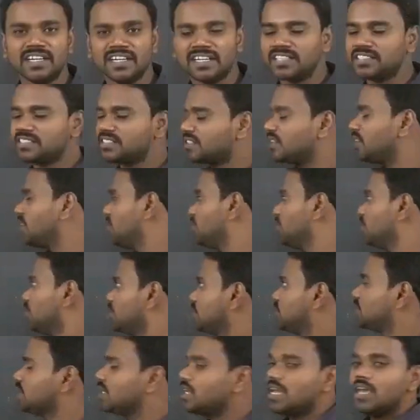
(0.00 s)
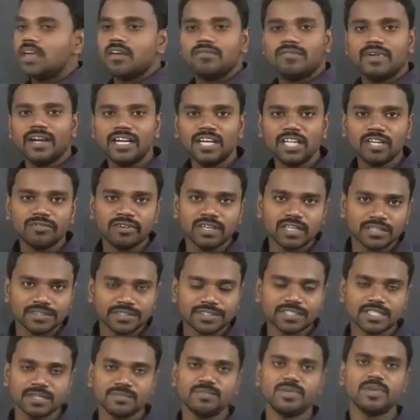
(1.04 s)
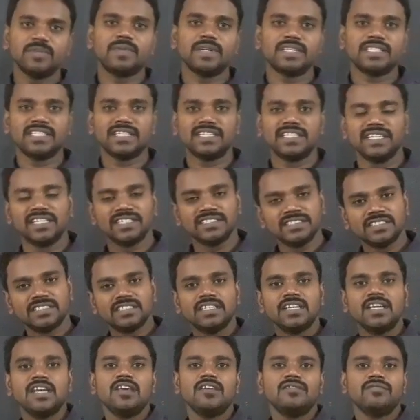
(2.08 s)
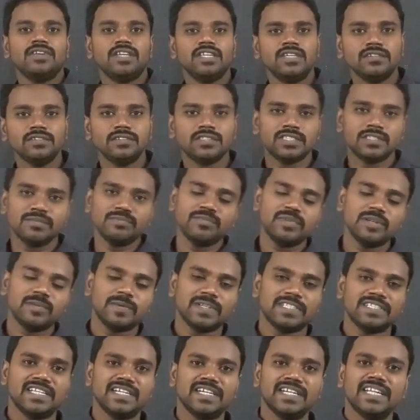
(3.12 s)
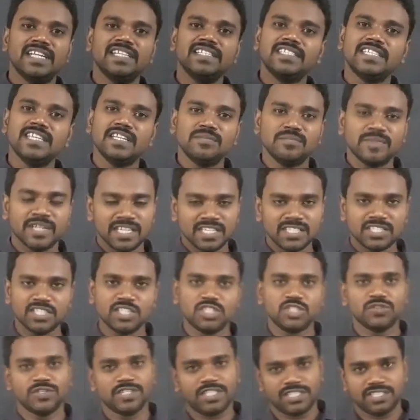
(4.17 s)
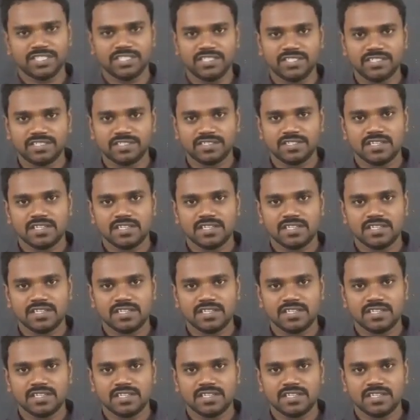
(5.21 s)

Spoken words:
its keywords. When do we use simple present tense? We use simple present tense in many situations.